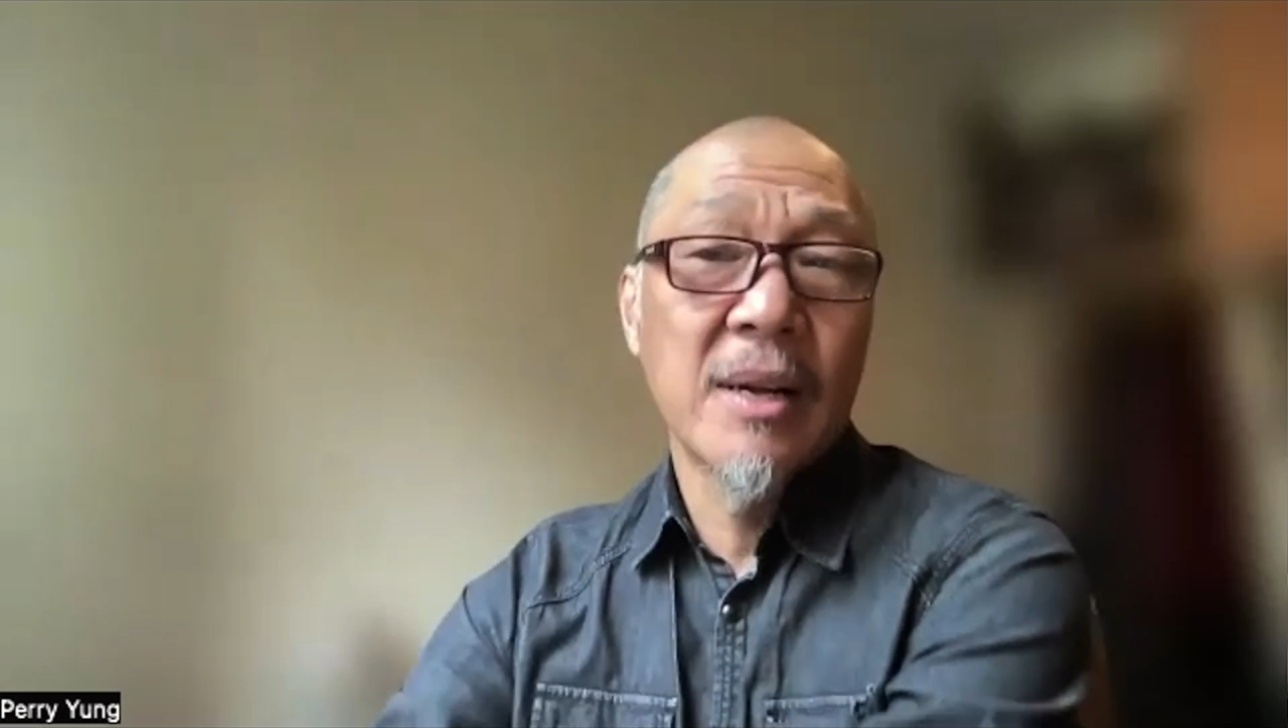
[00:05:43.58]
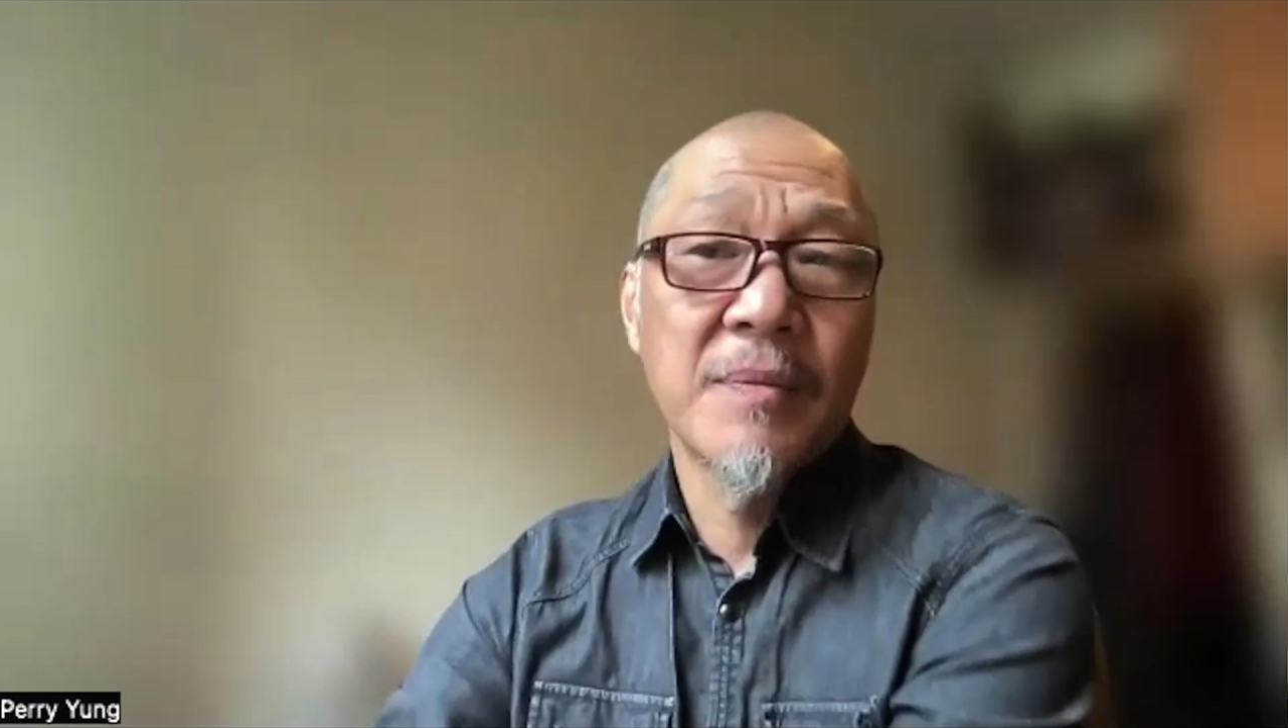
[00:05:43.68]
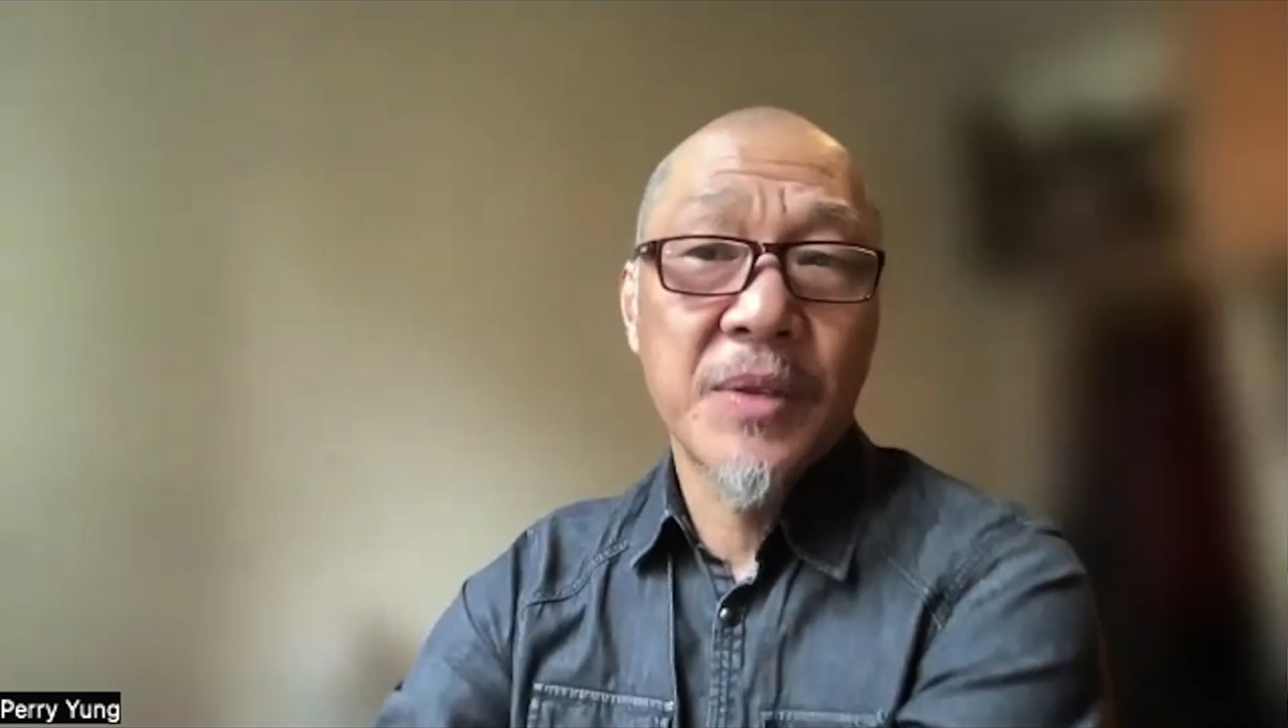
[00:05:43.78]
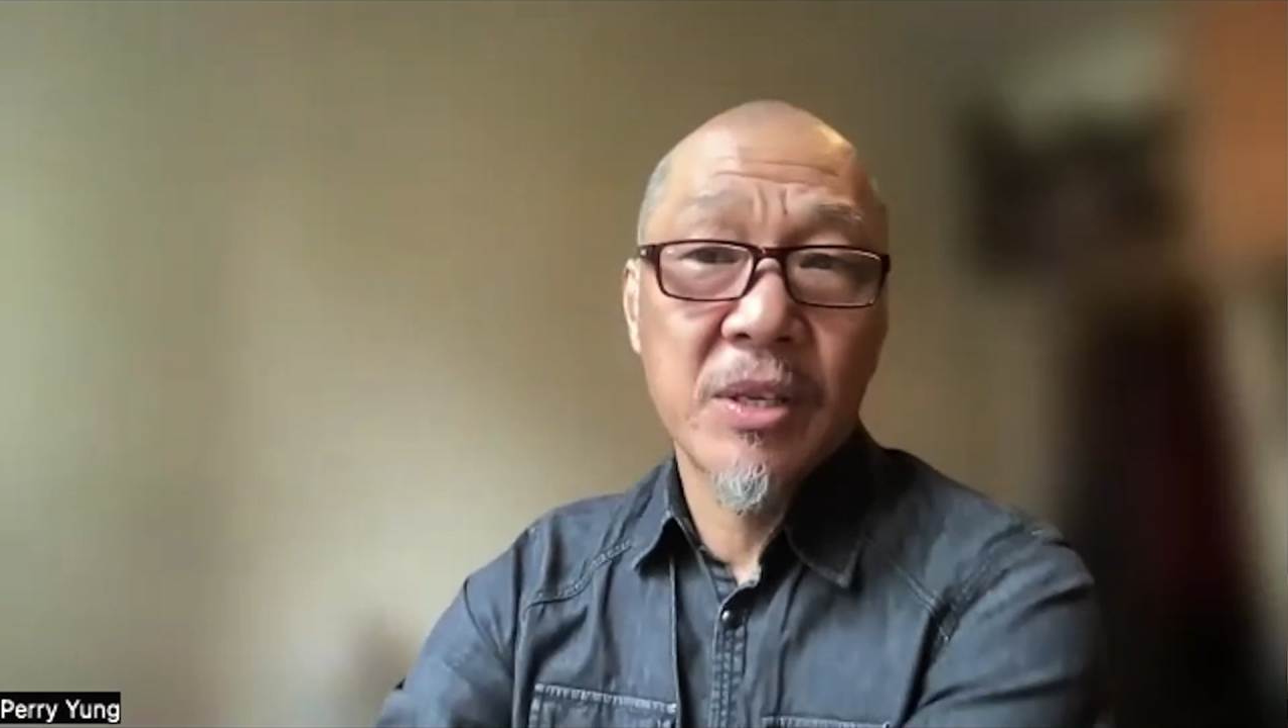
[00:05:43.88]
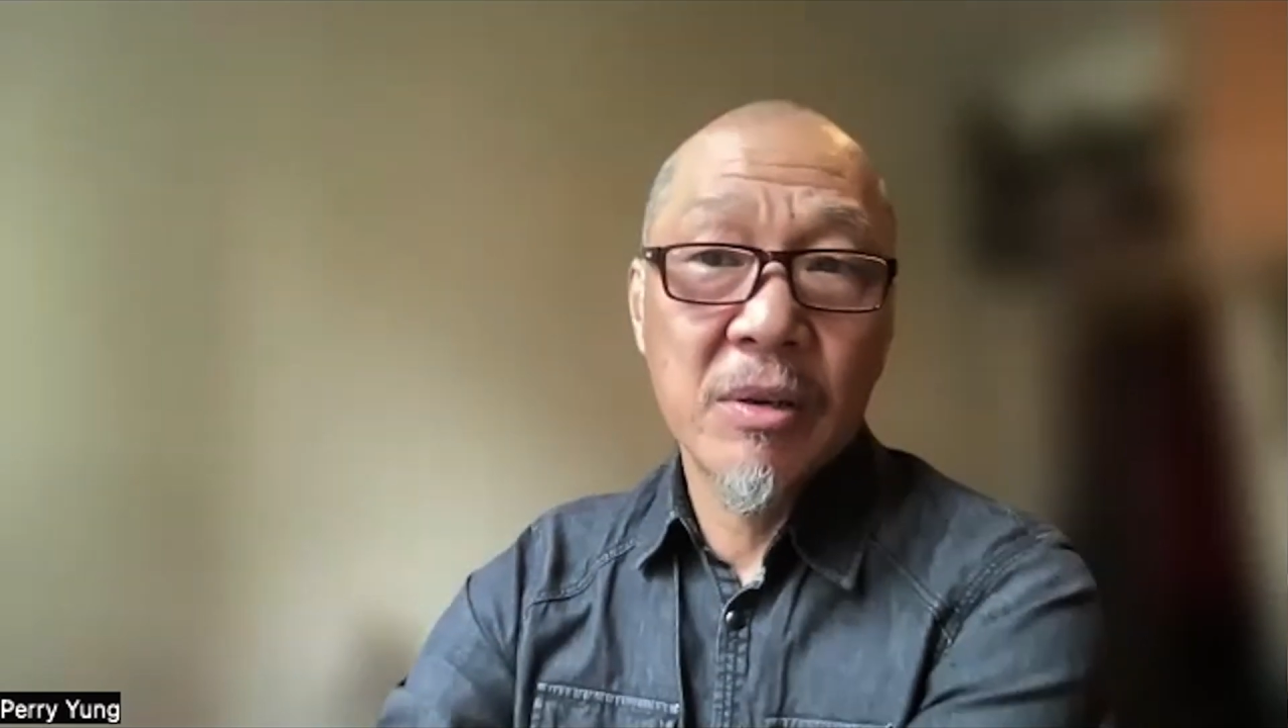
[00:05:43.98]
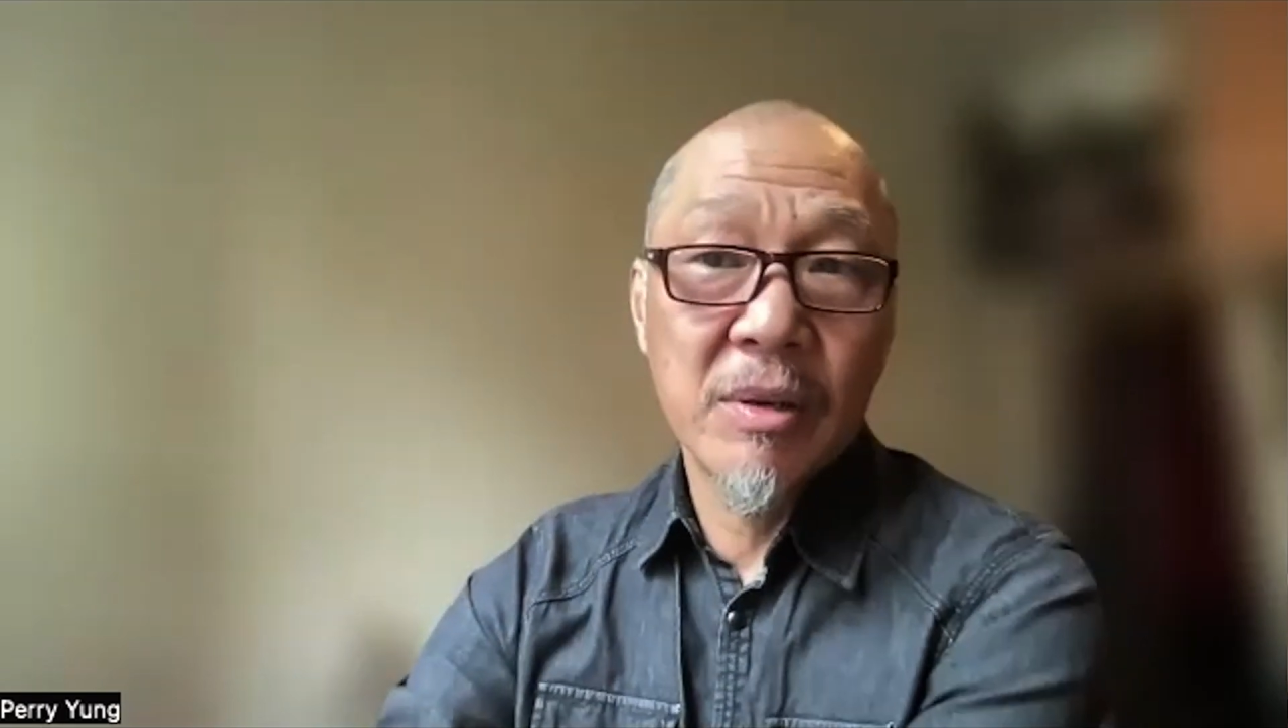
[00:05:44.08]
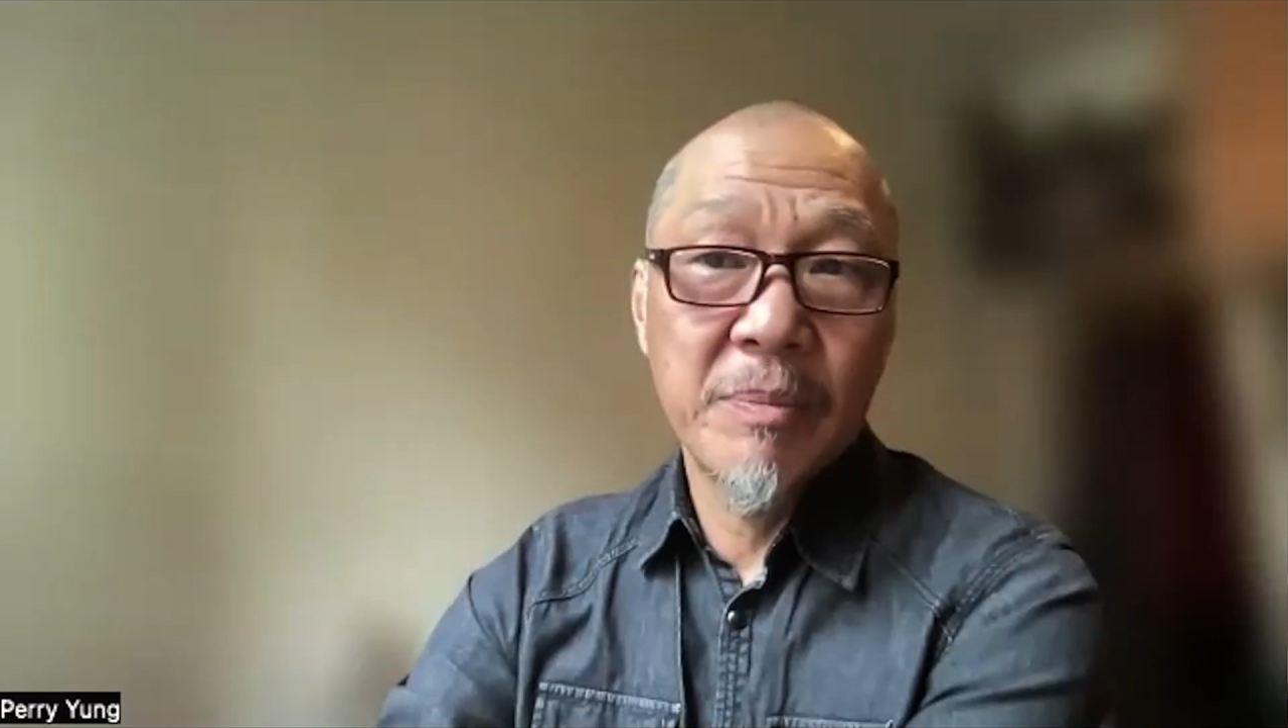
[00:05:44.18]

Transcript: So